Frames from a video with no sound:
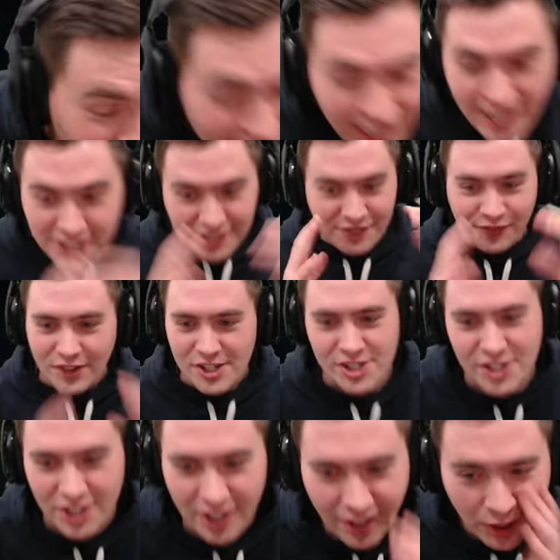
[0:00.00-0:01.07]
it's for
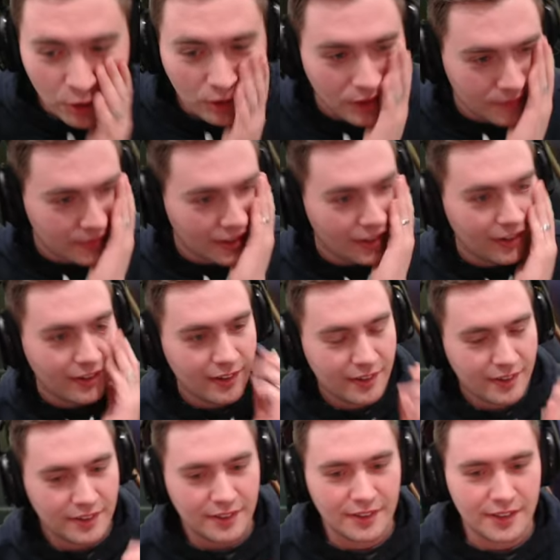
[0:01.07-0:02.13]
sure cool, bro.
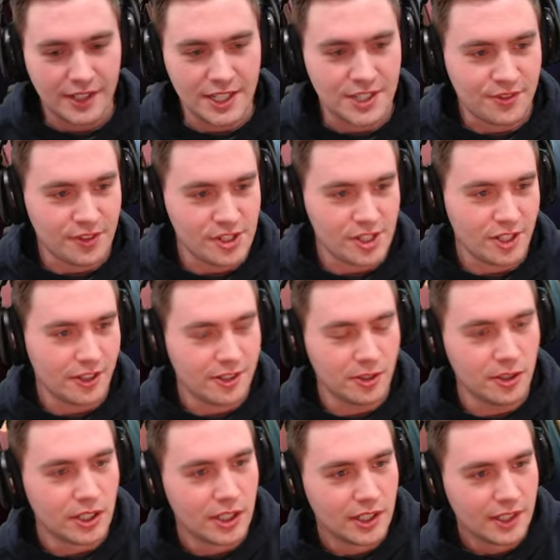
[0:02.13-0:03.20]
It's for sure
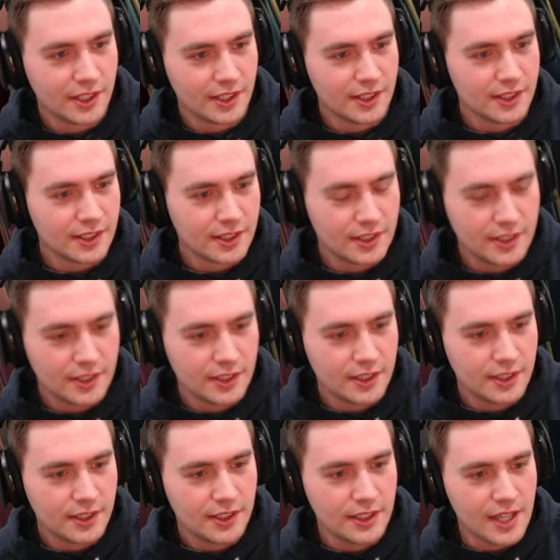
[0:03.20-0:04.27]
cool.
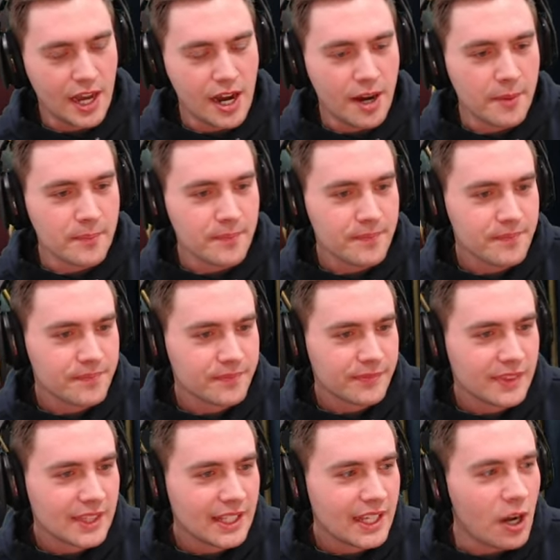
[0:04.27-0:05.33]
Um,
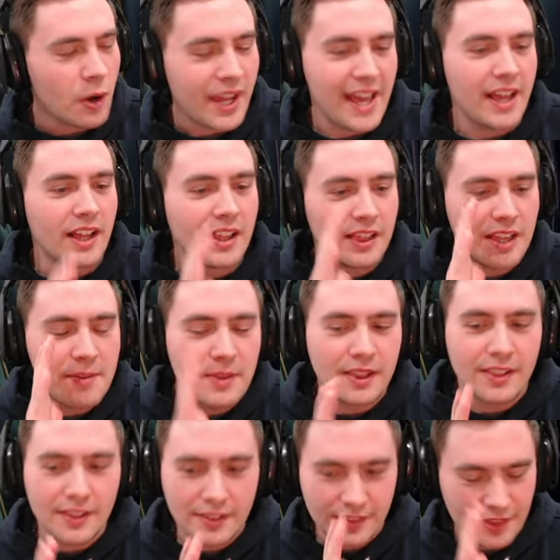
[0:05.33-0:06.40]
okay, let
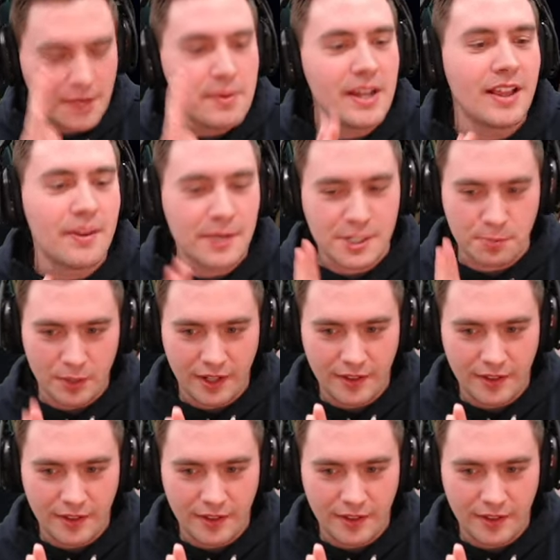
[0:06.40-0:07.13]
let me let me explain.